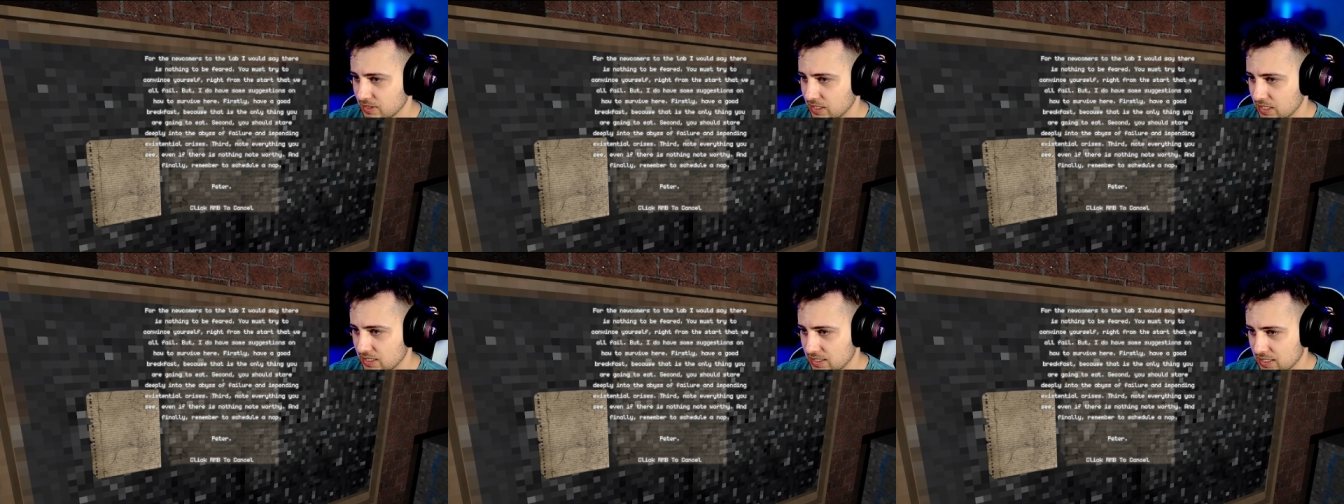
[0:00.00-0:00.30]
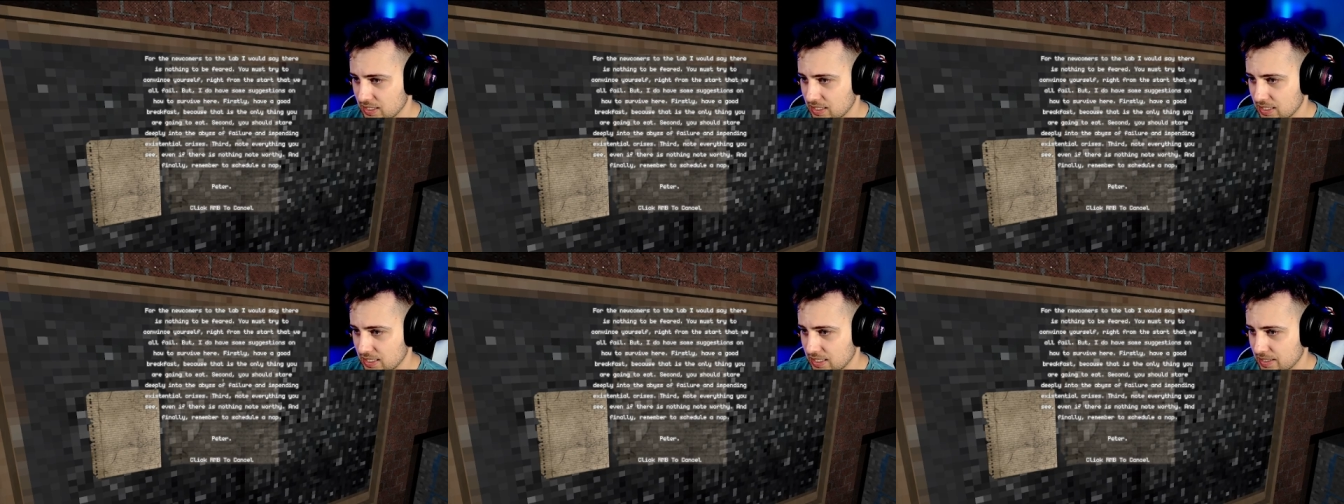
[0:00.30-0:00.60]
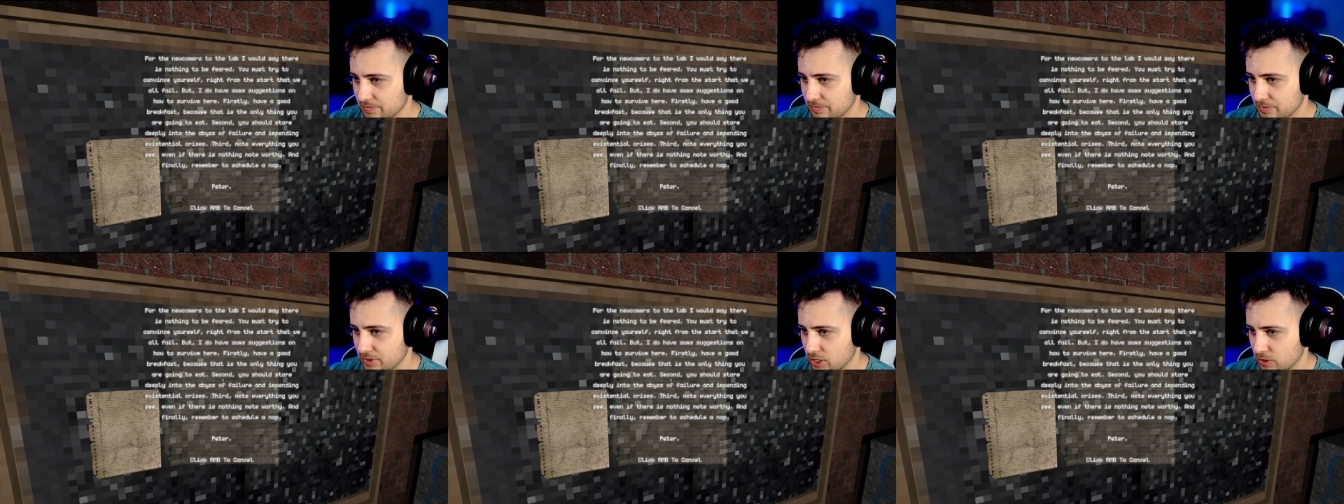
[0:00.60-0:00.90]
uh,
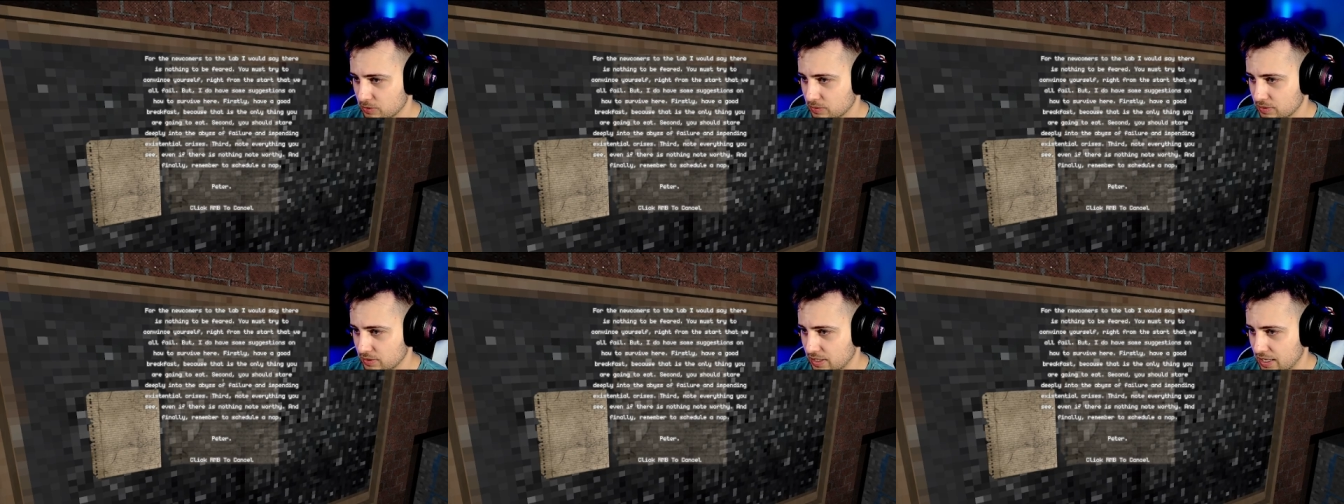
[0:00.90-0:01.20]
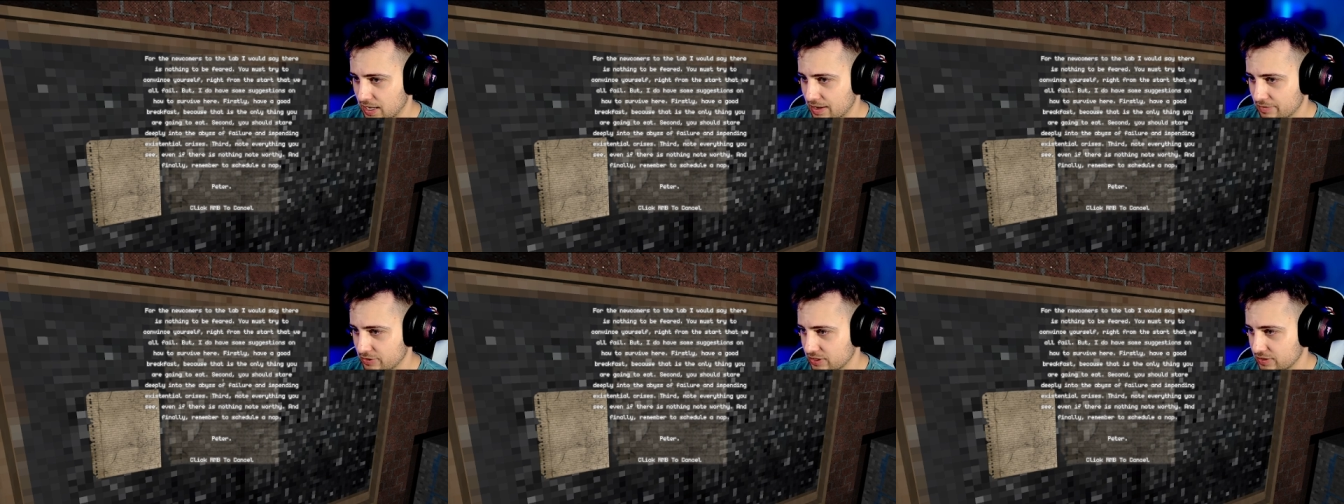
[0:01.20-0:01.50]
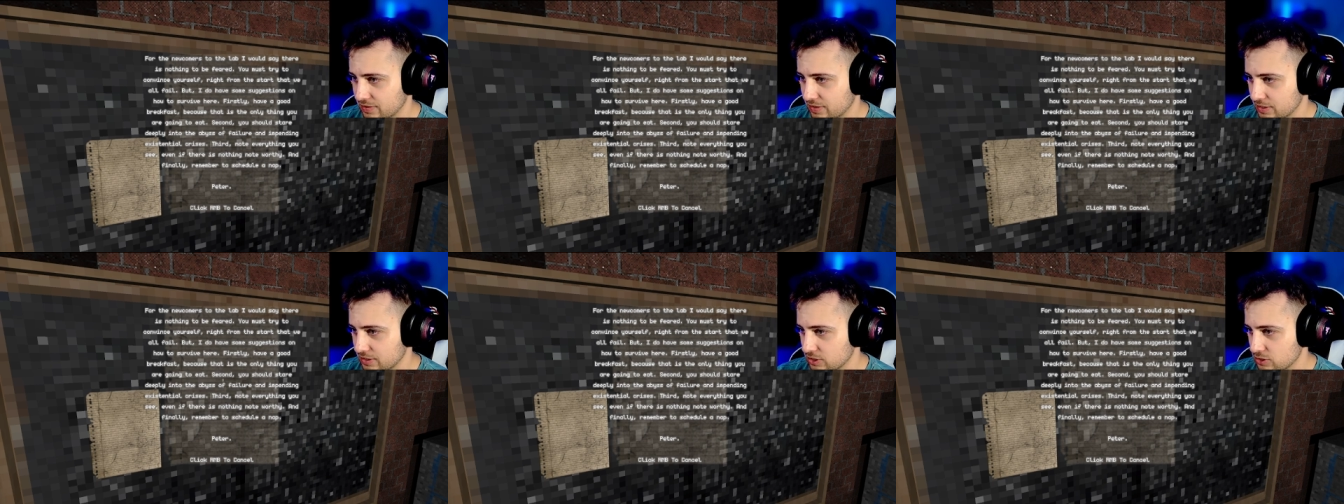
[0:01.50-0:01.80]
note
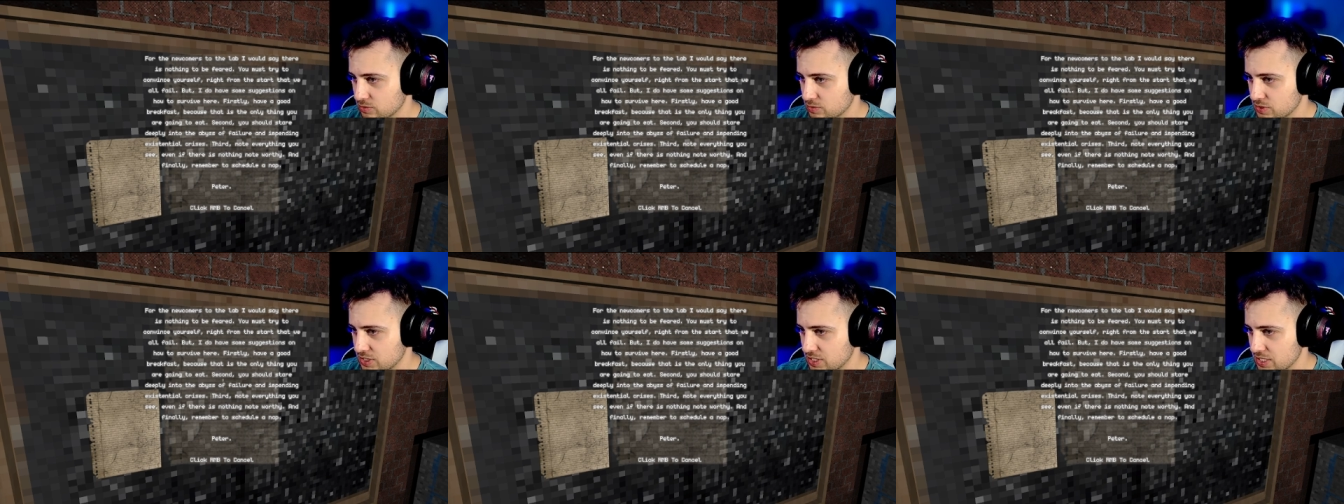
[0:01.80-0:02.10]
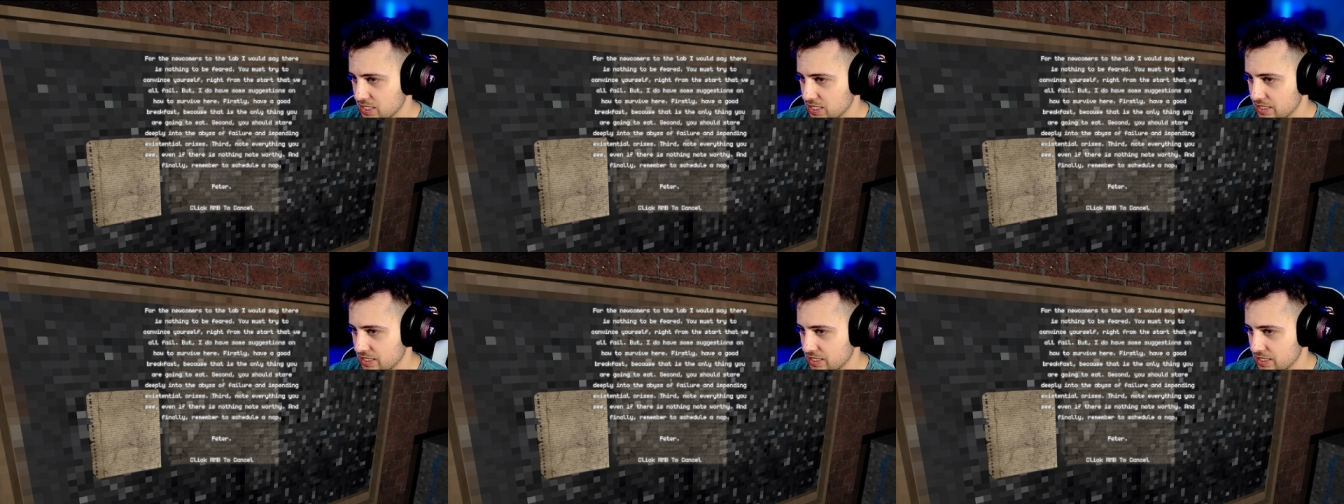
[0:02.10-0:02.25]
everything you see,